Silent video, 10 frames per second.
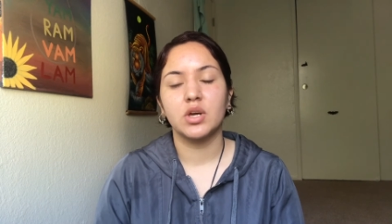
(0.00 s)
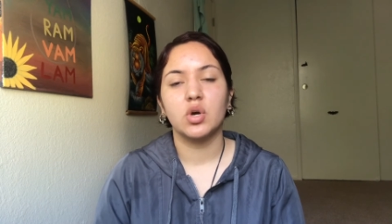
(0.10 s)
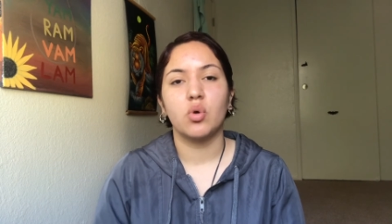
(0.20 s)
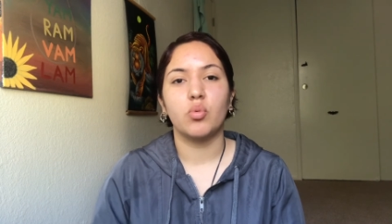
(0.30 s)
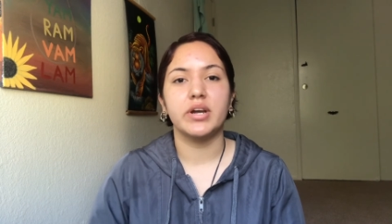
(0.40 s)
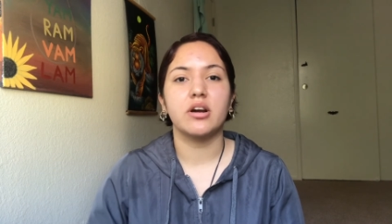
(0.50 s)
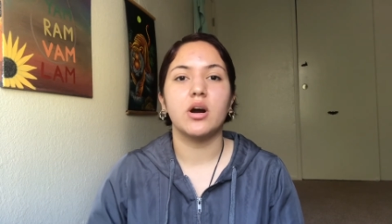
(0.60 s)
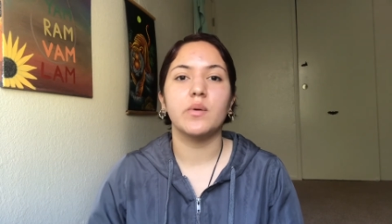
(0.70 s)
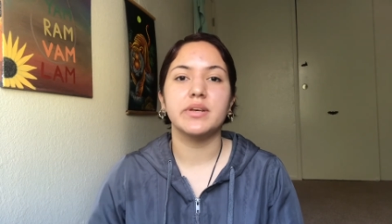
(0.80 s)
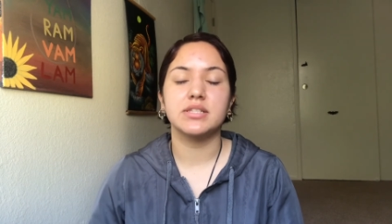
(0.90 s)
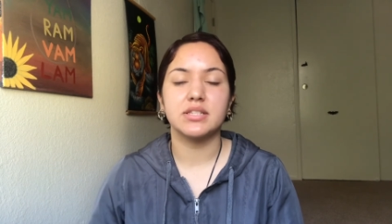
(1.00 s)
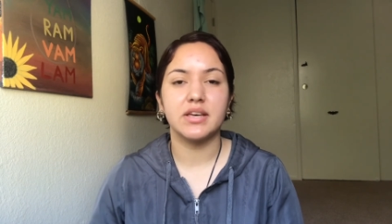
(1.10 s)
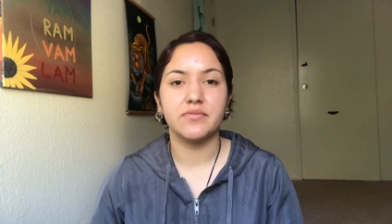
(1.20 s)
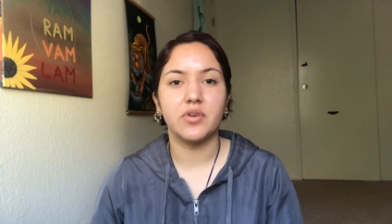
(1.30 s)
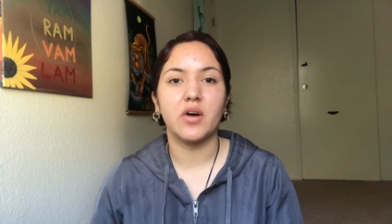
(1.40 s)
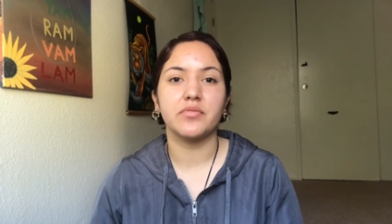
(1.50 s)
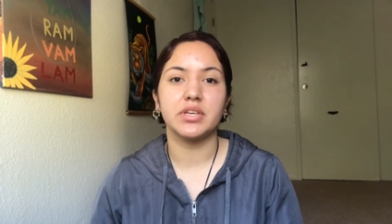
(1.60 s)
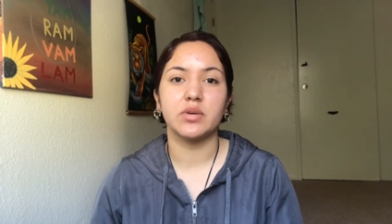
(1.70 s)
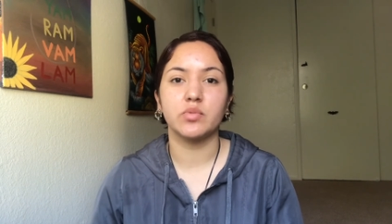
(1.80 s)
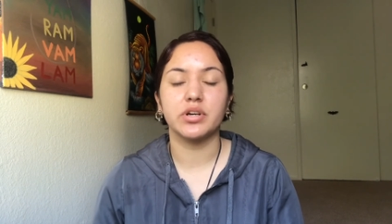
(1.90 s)
We are always evolving
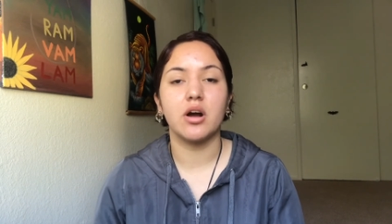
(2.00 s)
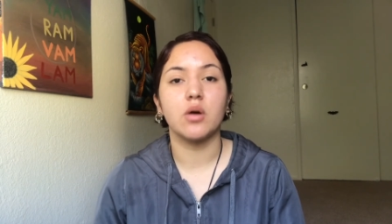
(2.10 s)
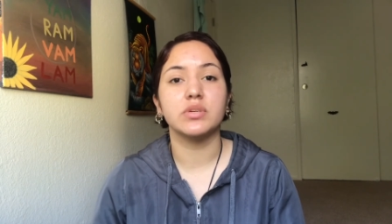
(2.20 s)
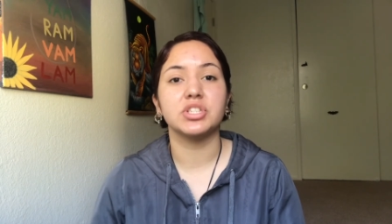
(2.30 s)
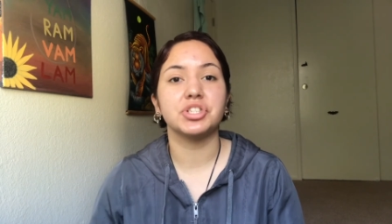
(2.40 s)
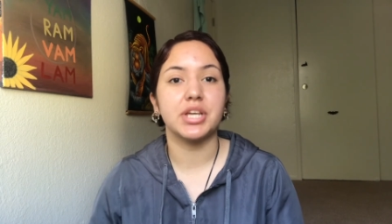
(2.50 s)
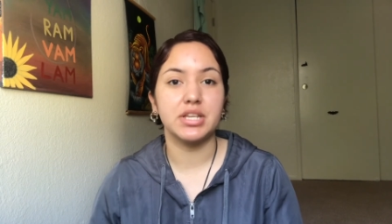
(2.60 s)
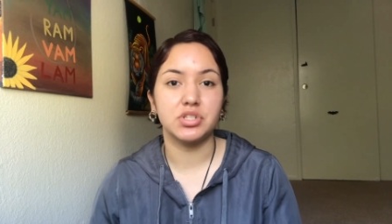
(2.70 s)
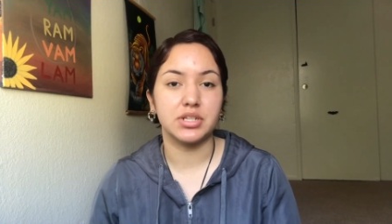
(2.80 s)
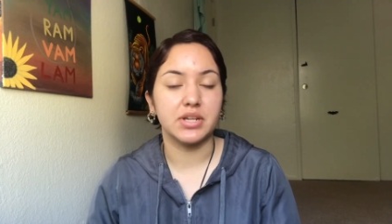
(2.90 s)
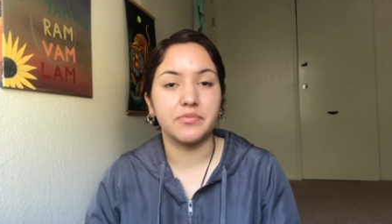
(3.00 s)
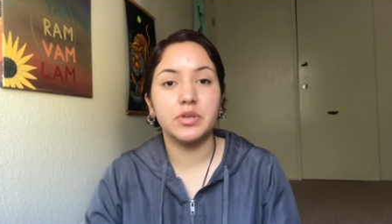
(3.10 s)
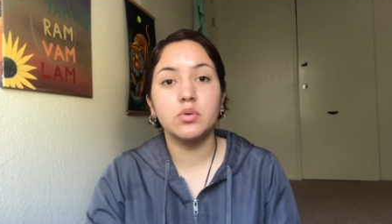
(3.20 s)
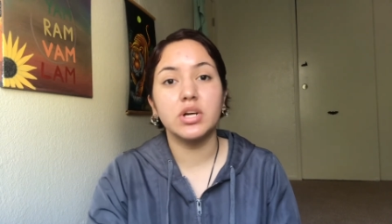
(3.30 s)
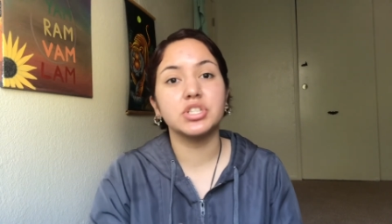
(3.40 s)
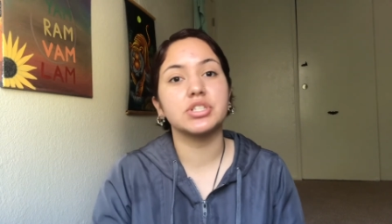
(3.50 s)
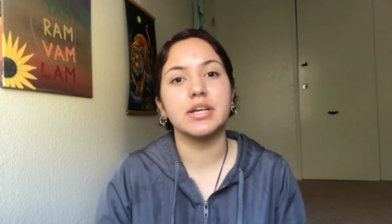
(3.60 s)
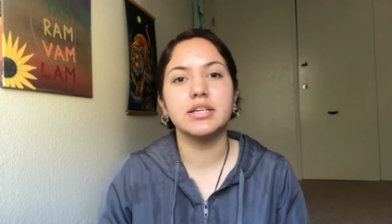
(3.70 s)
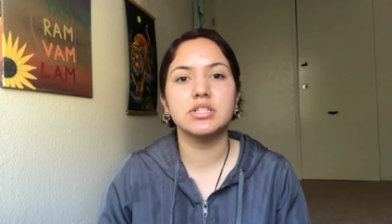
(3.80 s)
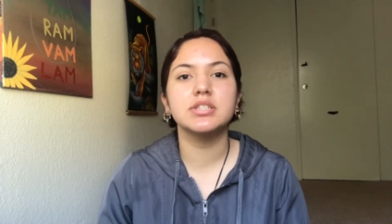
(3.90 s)
and we're always changing. If you are
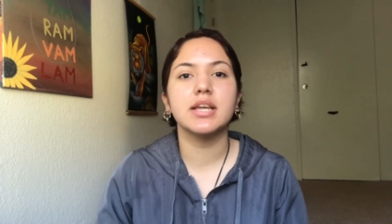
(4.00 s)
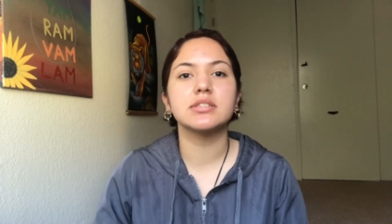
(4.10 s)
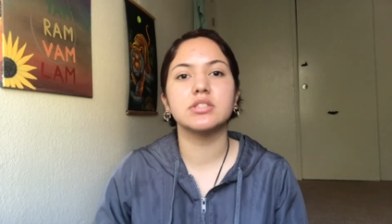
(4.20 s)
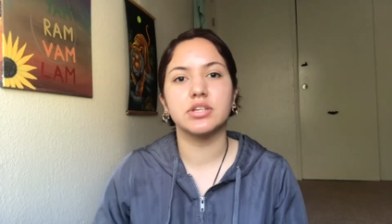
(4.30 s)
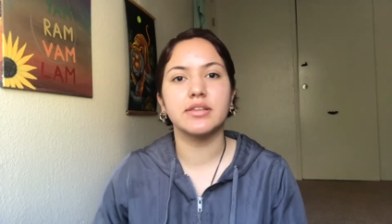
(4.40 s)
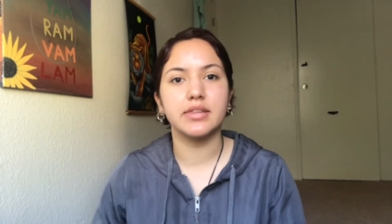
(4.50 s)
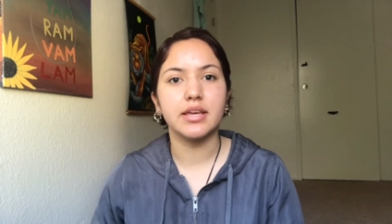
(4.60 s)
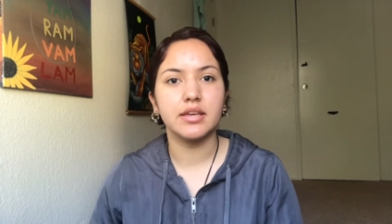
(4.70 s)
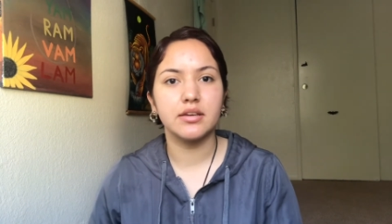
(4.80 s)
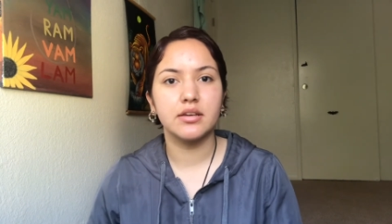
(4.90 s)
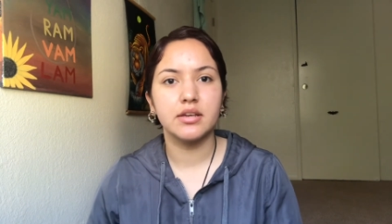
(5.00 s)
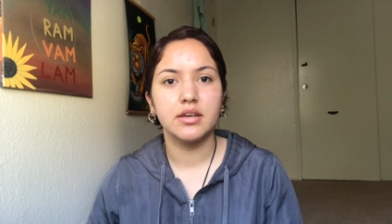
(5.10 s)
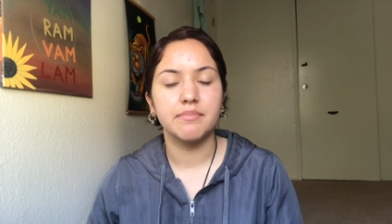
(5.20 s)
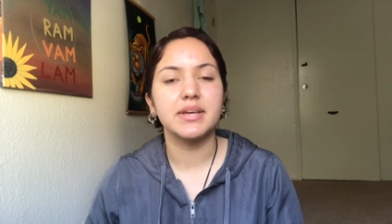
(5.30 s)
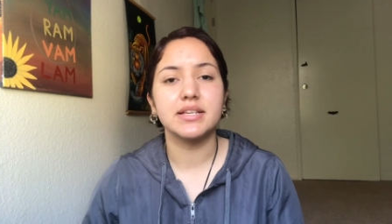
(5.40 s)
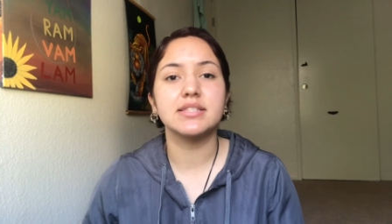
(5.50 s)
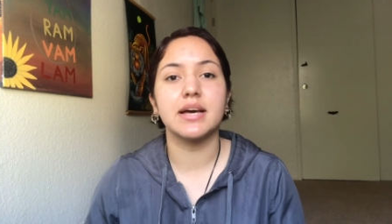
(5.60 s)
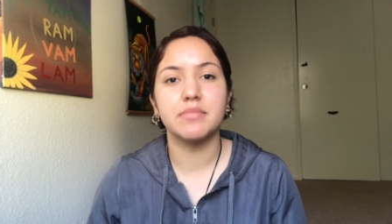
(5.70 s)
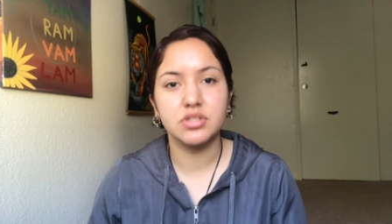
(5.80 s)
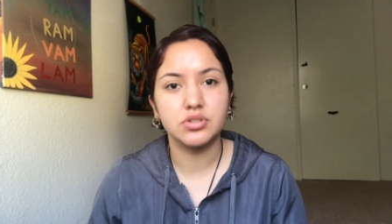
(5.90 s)
changing, that's a good thing because that
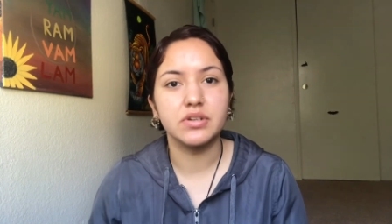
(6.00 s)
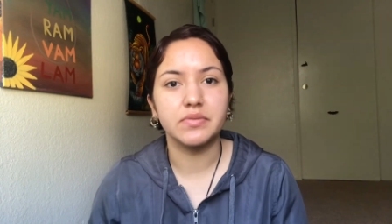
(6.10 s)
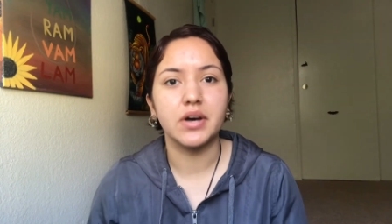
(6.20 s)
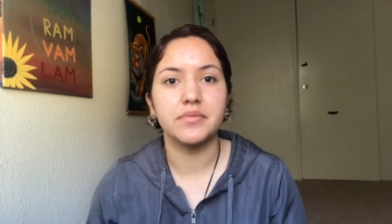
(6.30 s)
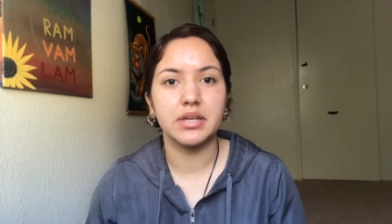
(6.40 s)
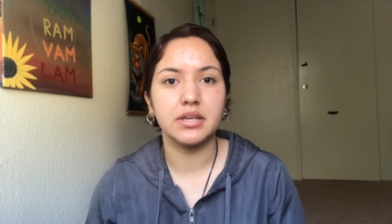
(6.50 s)
means you're evolving.